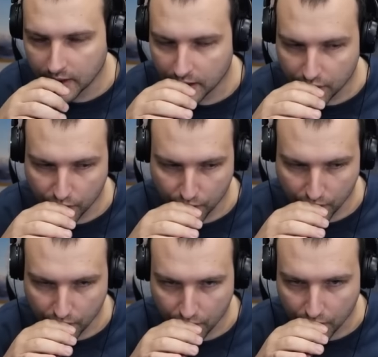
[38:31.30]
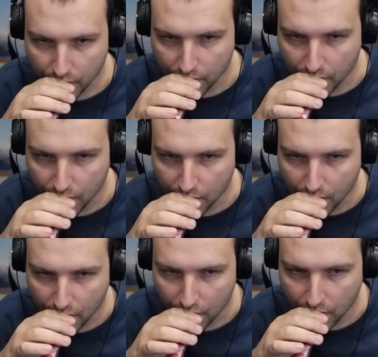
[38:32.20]

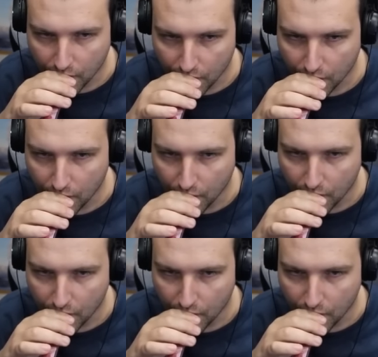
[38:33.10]
Nothing is said.